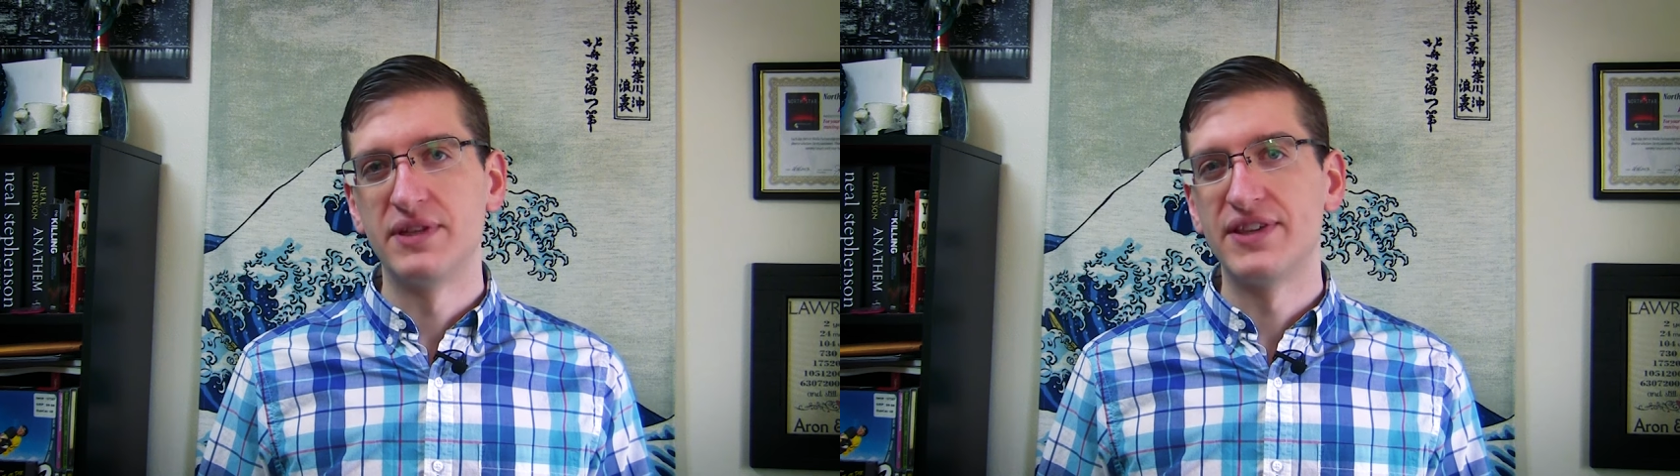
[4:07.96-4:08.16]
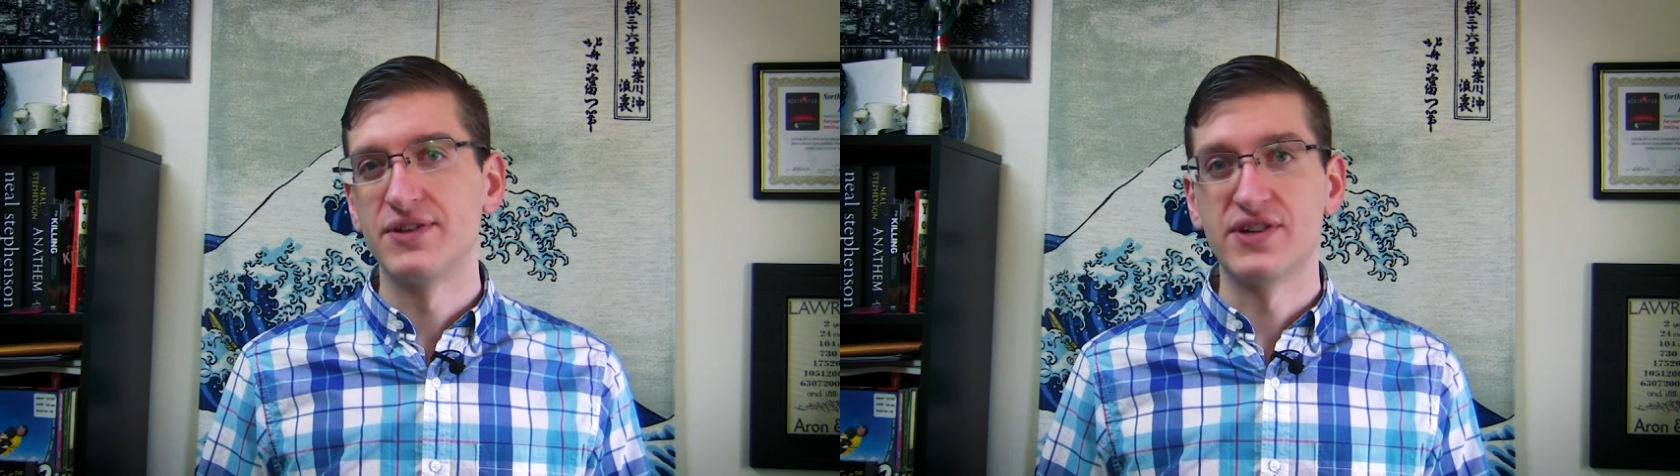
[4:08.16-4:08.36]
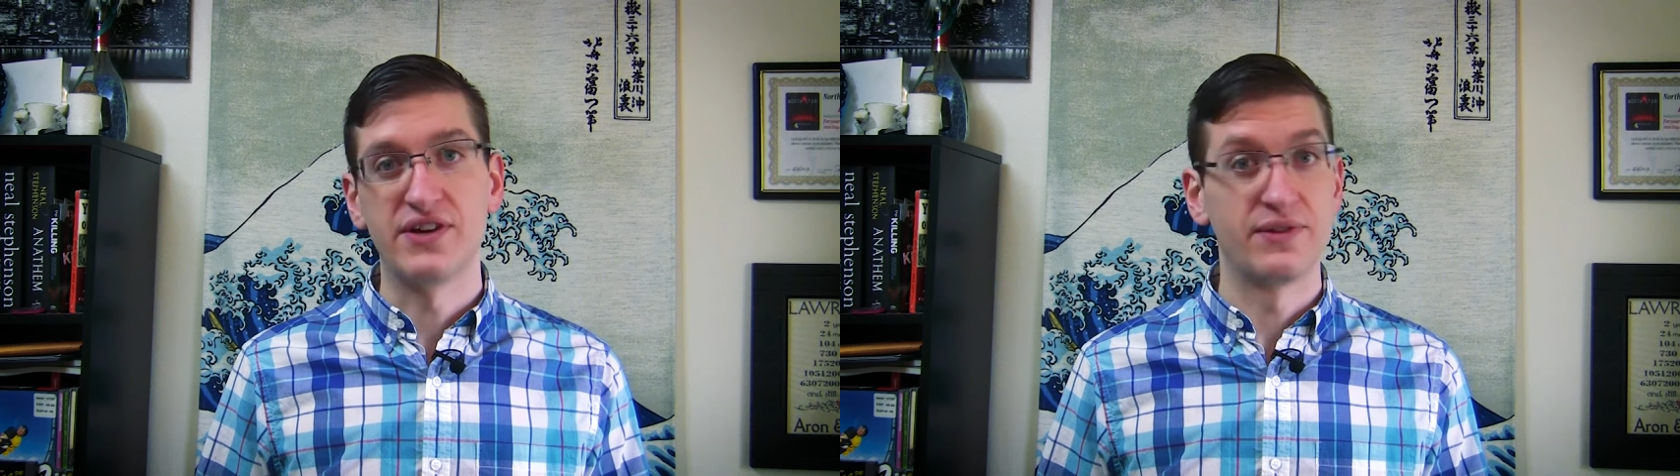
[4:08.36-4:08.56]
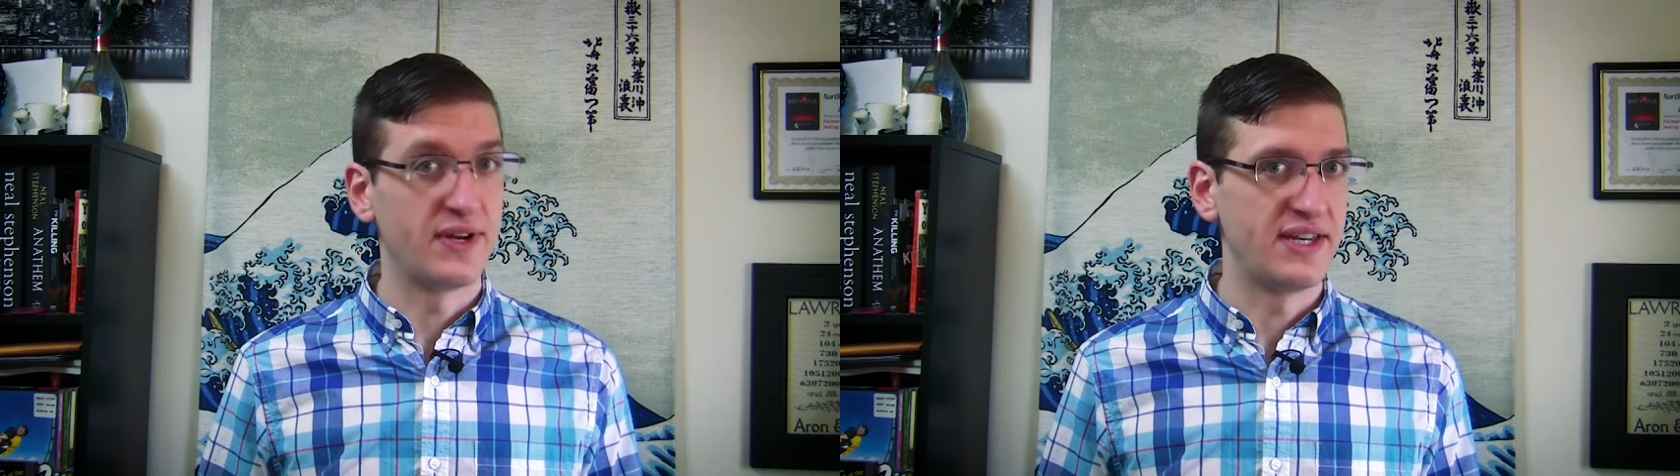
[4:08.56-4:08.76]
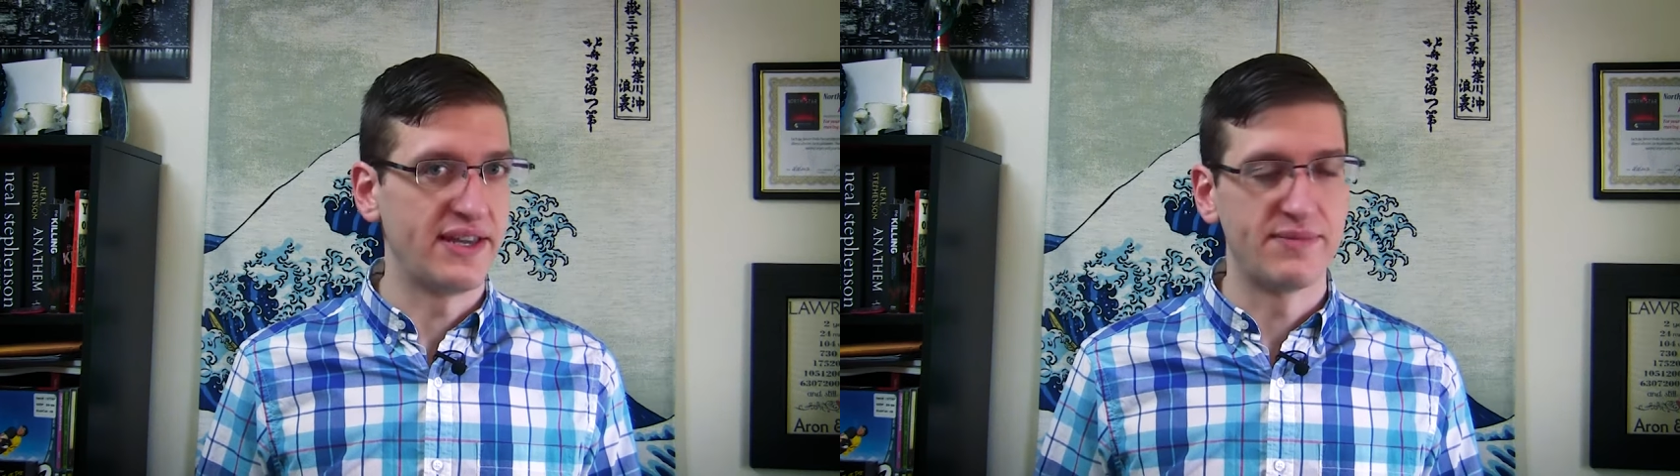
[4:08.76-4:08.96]
but those are the
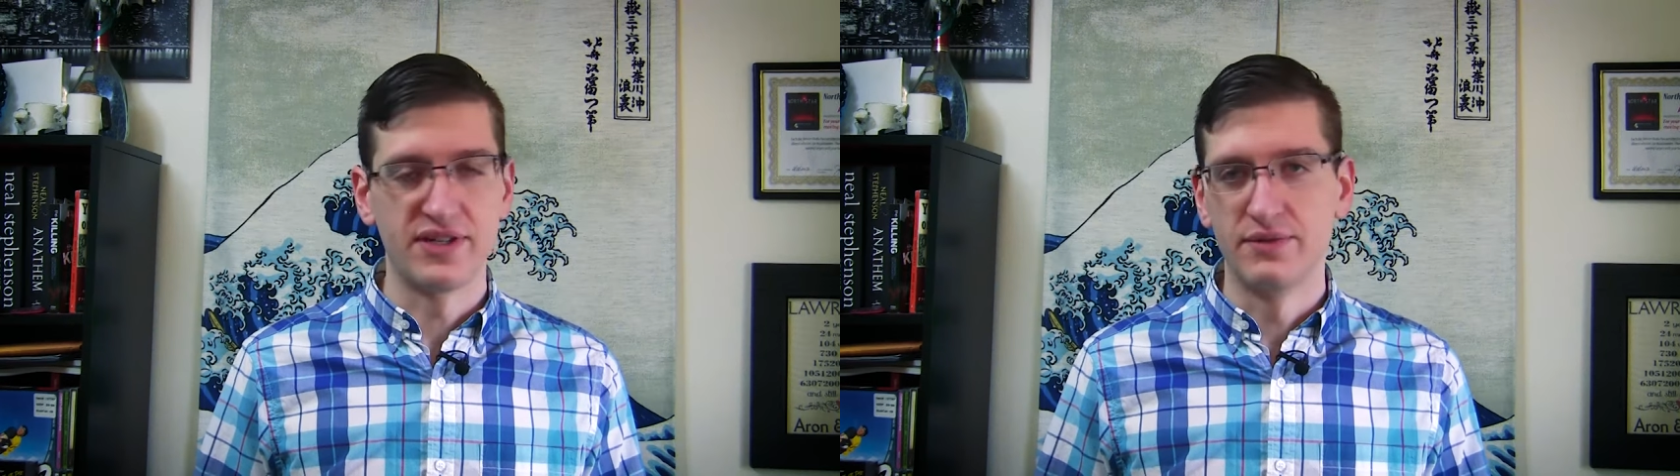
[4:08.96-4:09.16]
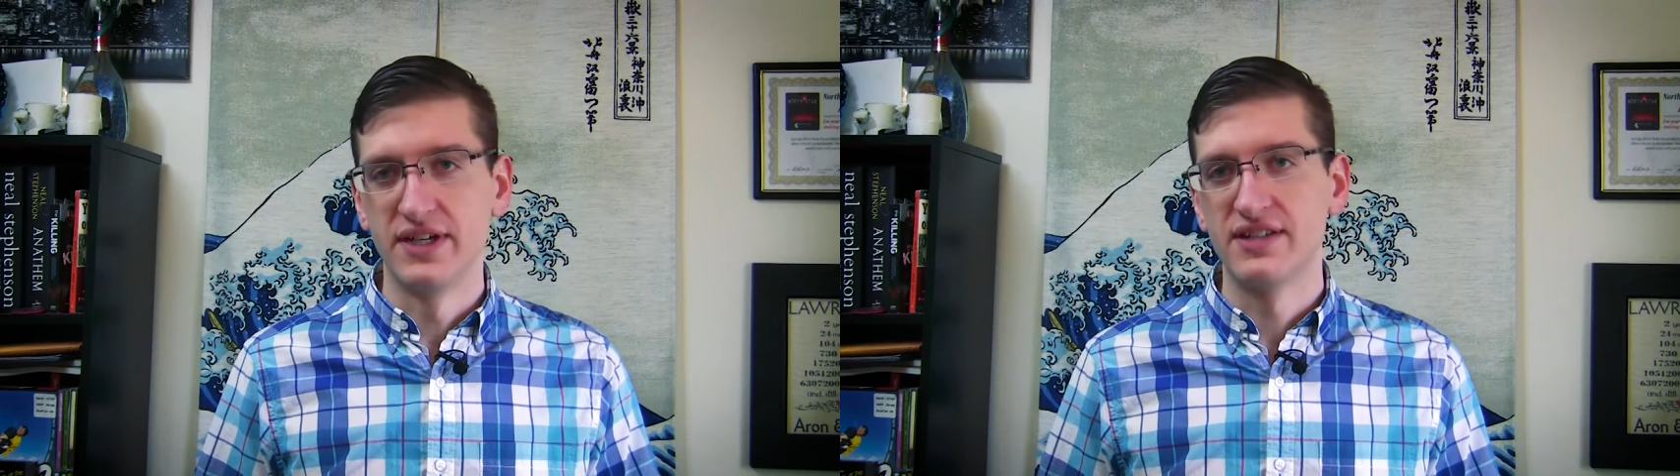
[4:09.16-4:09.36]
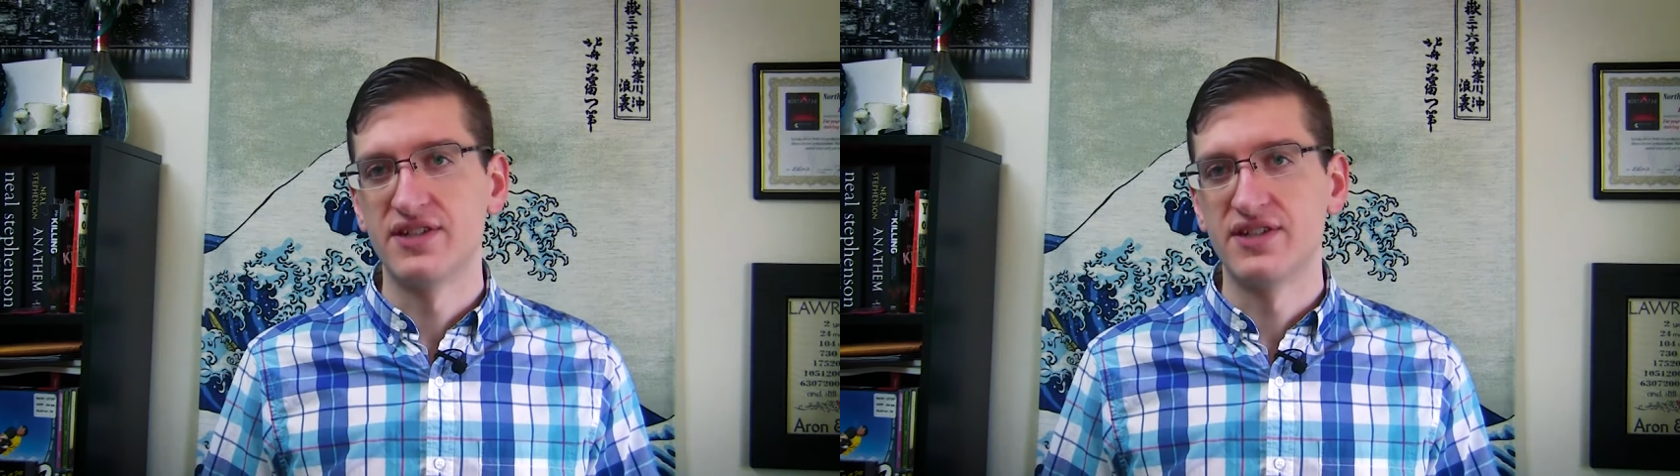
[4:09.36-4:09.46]
right names anyway.